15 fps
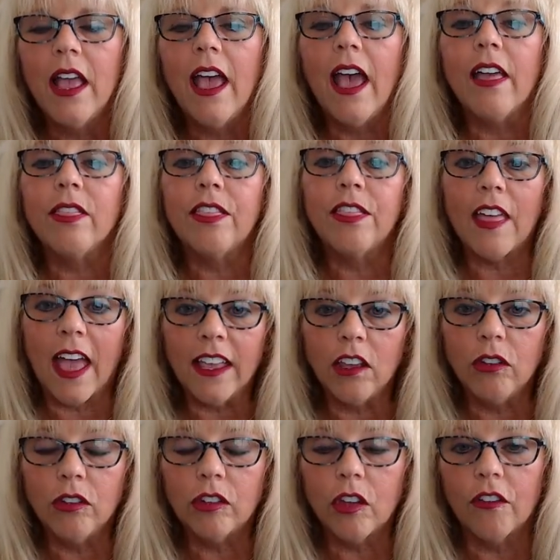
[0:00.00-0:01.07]
And thank
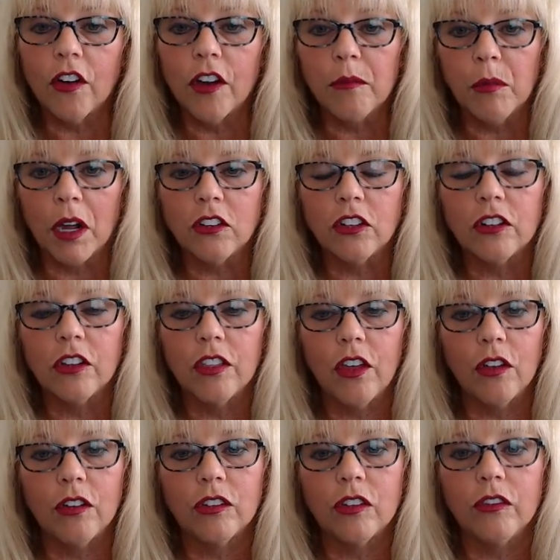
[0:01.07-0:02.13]
you so very much to
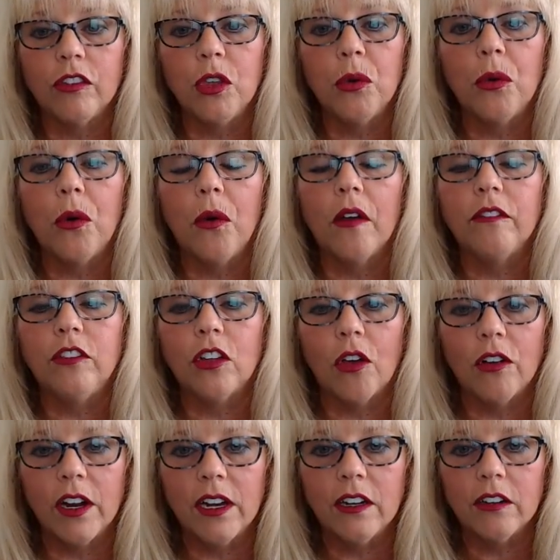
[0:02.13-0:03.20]
those of you who have
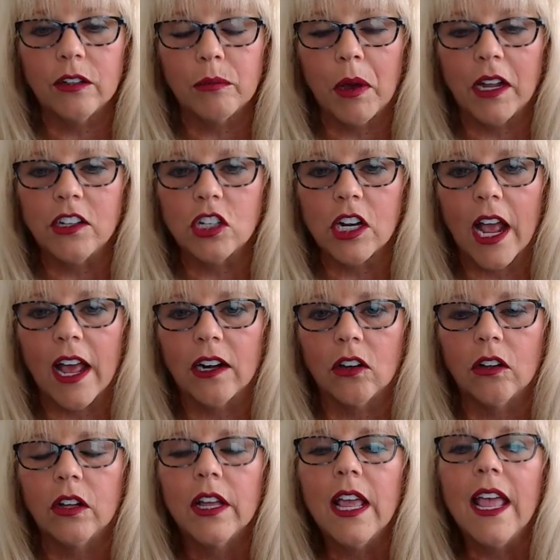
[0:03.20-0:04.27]
donated to my
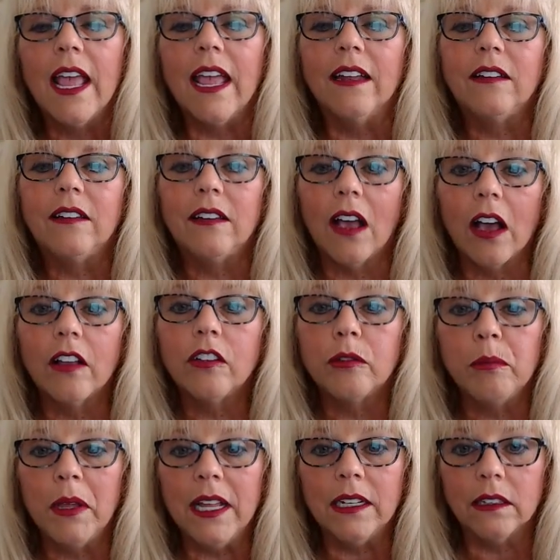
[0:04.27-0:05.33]
channel. It does
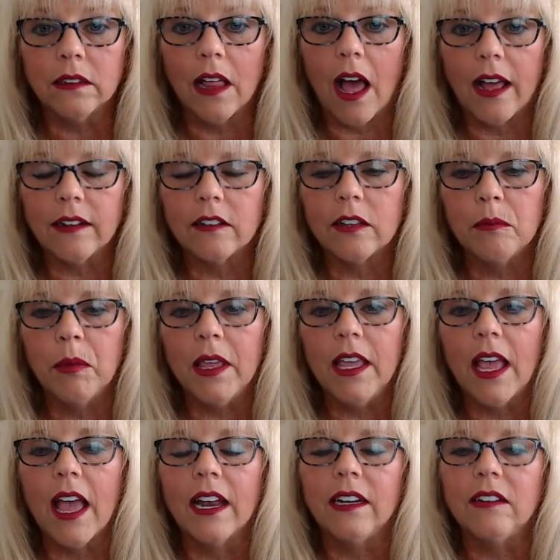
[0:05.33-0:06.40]
mean a lot to
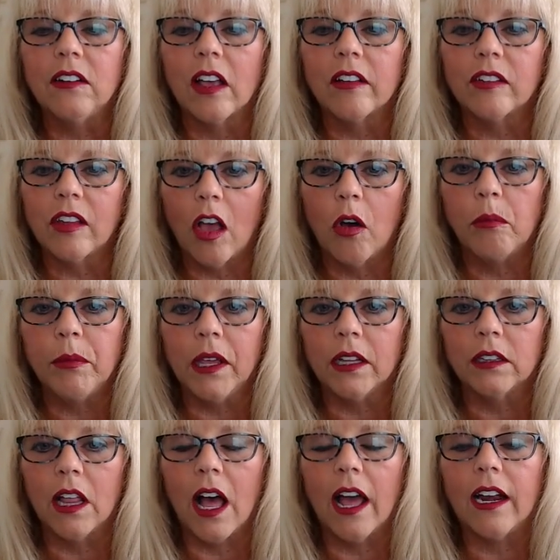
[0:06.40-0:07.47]
me and it does help me a
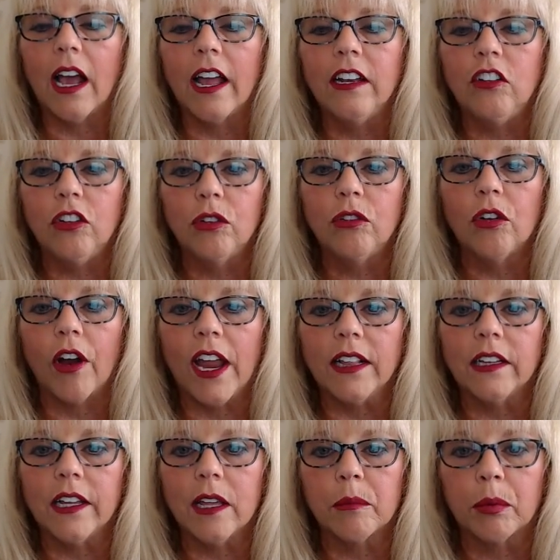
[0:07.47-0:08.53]
lot. I do
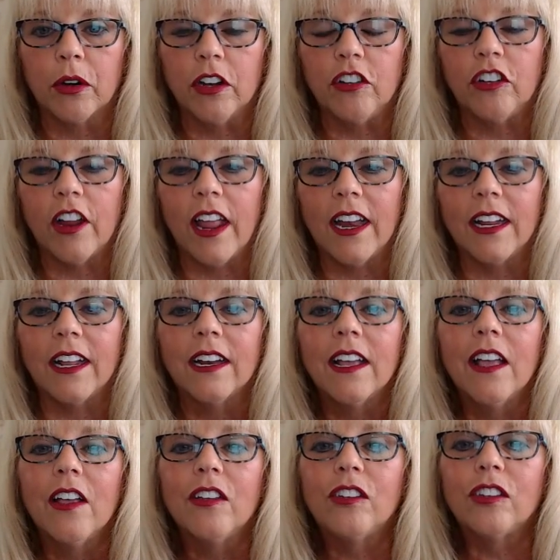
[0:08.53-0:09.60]
greatly appreciate it.
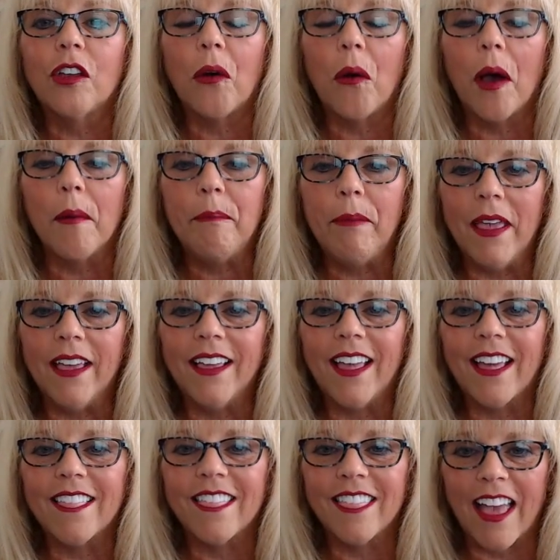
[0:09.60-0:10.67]
So, a
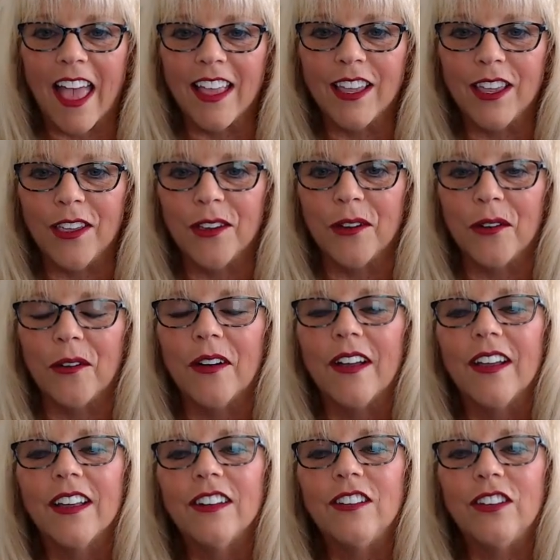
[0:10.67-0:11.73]
big thank you
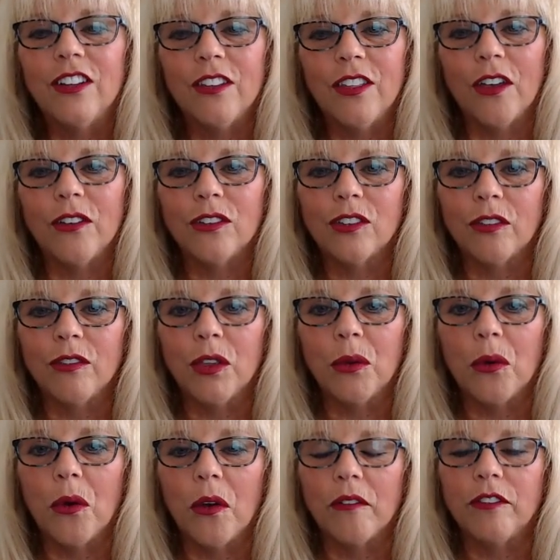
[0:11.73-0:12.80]
to those of
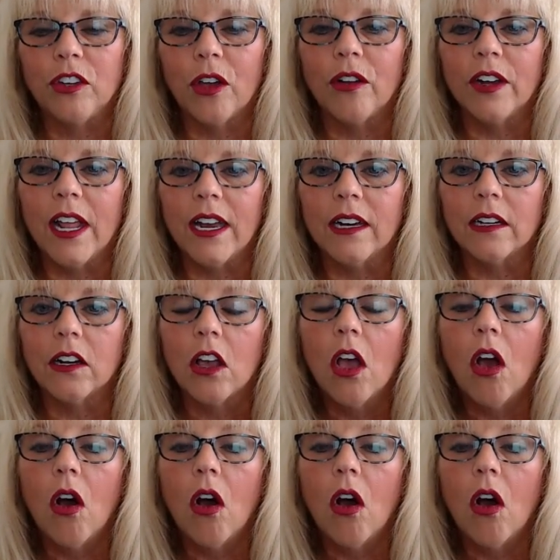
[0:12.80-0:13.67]
you who have donated.